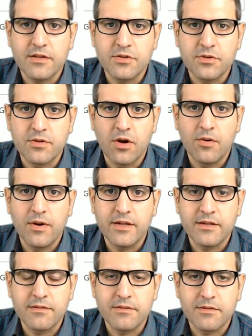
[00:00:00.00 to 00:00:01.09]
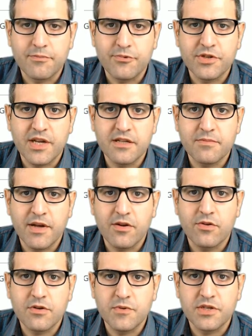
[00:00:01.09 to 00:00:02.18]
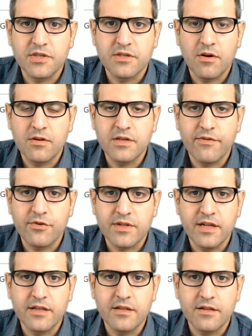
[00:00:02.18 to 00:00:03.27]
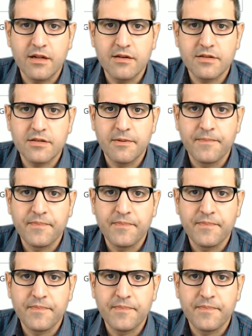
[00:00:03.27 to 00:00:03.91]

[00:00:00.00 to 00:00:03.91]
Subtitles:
You go and purchase my course, which is only for $10.